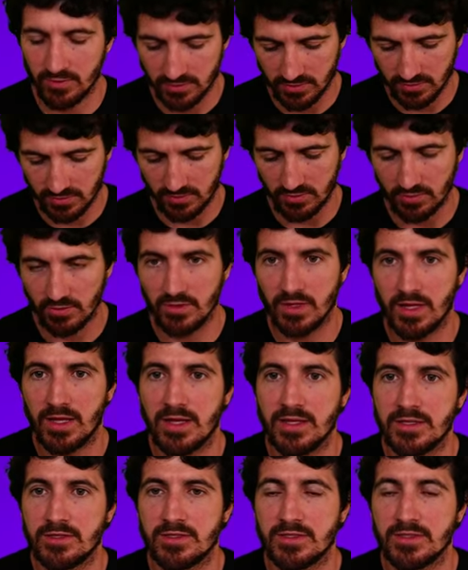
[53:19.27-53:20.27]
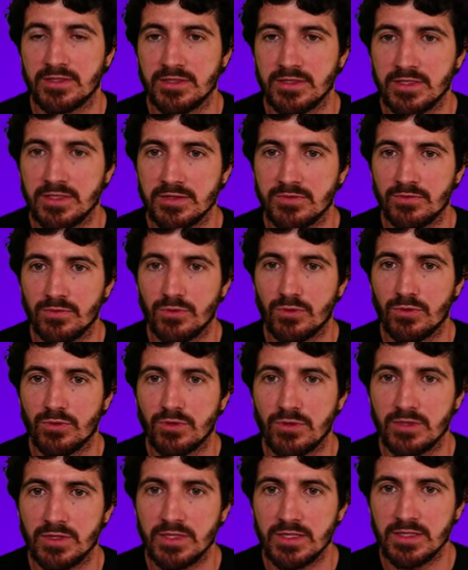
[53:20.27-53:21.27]
It's gonna go 106
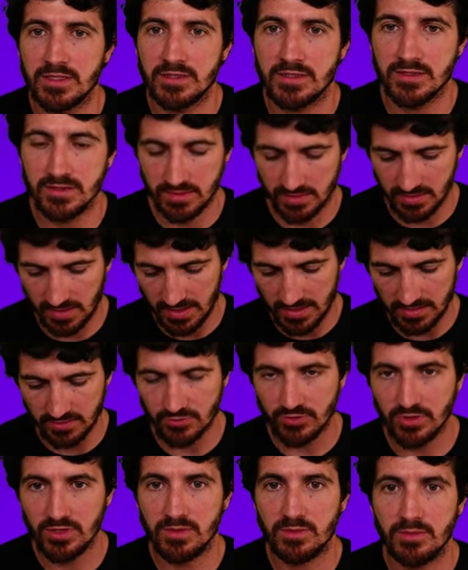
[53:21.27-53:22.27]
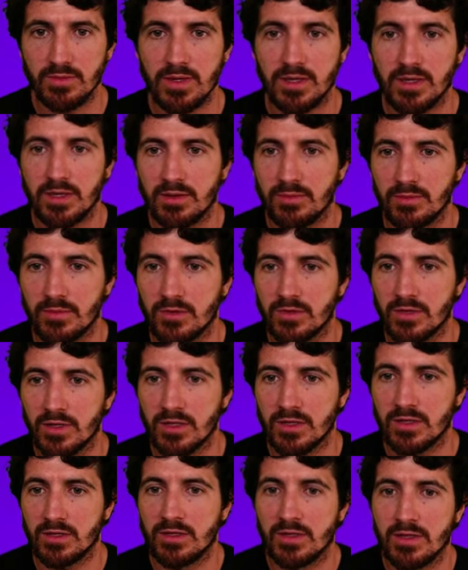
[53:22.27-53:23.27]
for this live stream, and I'm
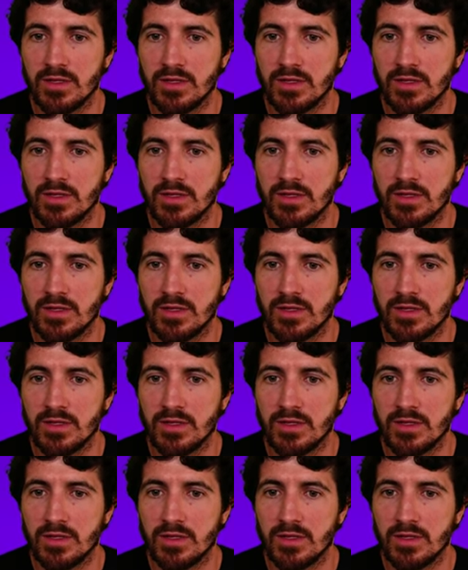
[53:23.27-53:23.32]
gonna